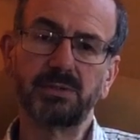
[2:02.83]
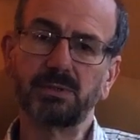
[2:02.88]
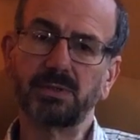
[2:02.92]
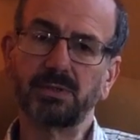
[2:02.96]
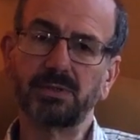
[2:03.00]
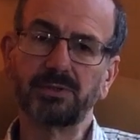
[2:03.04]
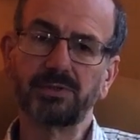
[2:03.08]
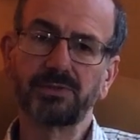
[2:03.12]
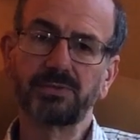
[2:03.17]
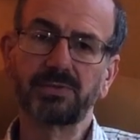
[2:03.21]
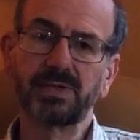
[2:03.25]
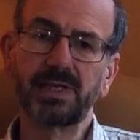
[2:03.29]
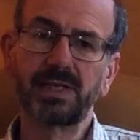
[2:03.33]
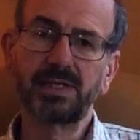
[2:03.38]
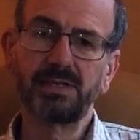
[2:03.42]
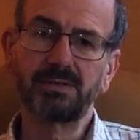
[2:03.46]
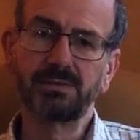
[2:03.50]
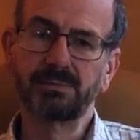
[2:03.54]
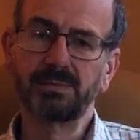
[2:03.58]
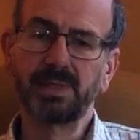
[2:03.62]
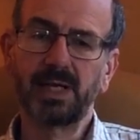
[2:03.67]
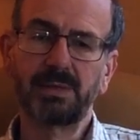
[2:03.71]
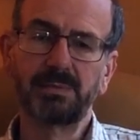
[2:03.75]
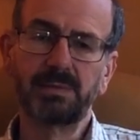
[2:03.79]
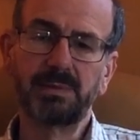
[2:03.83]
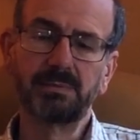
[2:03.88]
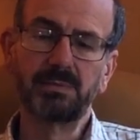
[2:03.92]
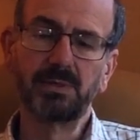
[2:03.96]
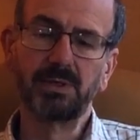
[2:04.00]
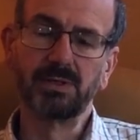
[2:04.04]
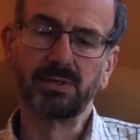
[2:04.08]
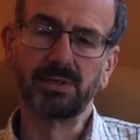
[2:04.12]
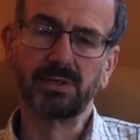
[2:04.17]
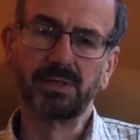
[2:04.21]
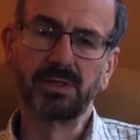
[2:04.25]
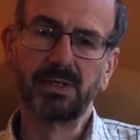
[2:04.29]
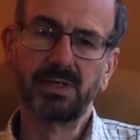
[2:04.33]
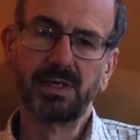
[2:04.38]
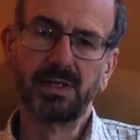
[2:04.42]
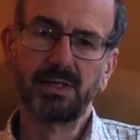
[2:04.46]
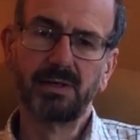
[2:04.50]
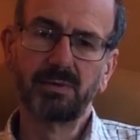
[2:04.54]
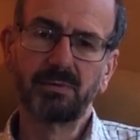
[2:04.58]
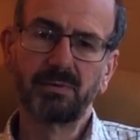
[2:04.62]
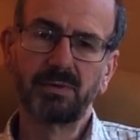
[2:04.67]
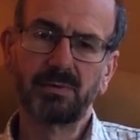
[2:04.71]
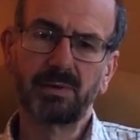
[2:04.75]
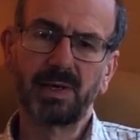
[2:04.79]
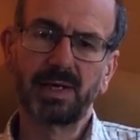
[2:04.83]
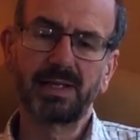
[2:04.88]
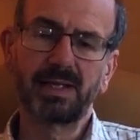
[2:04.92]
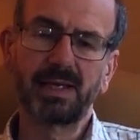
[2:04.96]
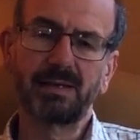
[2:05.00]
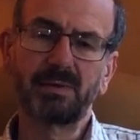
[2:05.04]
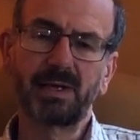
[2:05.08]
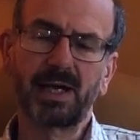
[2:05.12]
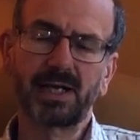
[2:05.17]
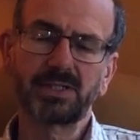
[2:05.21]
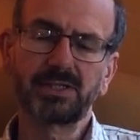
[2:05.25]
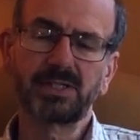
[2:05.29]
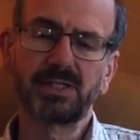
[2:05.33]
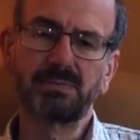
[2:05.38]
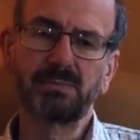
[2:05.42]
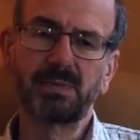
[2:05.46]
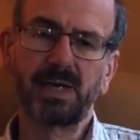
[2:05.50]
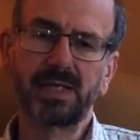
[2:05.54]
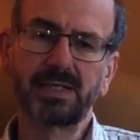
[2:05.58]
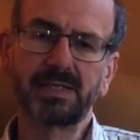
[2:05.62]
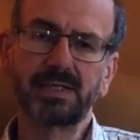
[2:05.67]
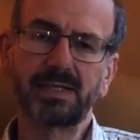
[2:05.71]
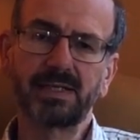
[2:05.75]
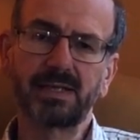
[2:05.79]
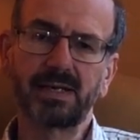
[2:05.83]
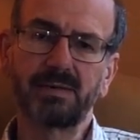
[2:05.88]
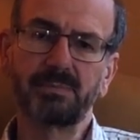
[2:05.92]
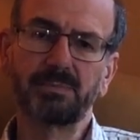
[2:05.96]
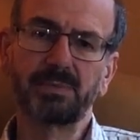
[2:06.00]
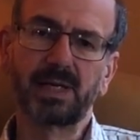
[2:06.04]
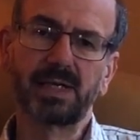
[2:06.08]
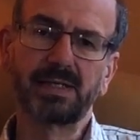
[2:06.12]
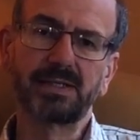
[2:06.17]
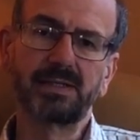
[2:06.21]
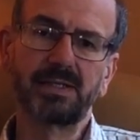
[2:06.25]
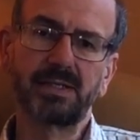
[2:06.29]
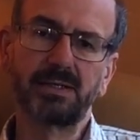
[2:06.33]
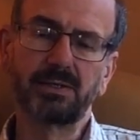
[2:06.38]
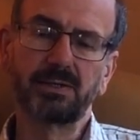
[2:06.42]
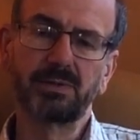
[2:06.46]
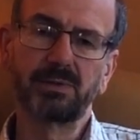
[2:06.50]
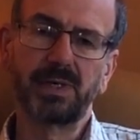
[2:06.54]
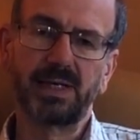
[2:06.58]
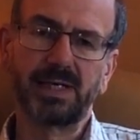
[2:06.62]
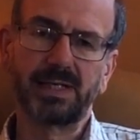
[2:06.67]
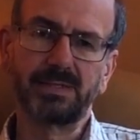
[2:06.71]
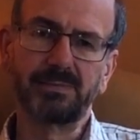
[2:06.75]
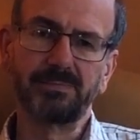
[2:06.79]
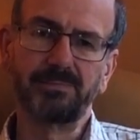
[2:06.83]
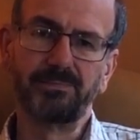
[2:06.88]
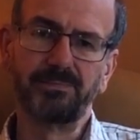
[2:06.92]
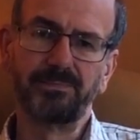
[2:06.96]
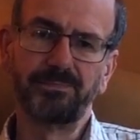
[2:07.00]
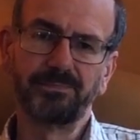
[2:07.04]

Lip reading: or 3 or maybe more, where they're actually making a brand new queen.